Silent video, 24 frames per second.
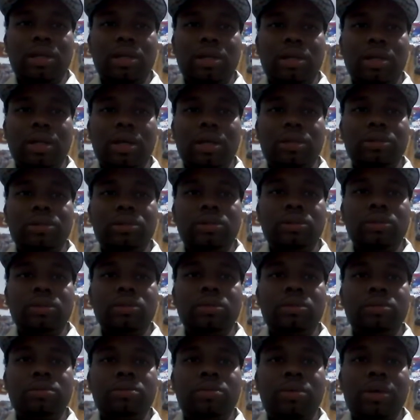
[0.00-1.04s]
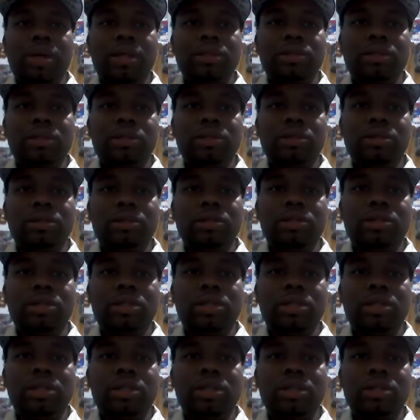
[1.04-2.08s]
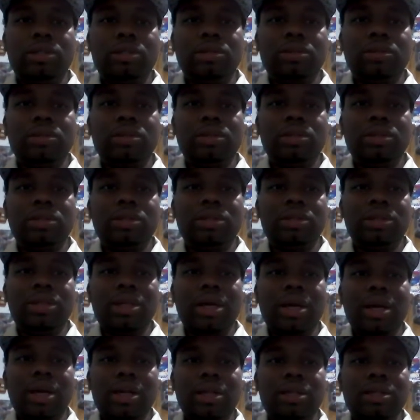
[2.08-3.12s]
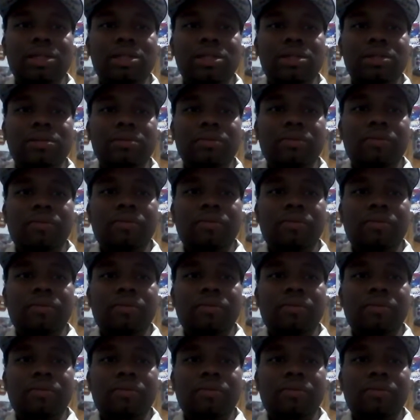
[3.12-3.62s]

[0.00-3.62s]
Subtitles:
lawsuit prosecutor Sean Lucas Addis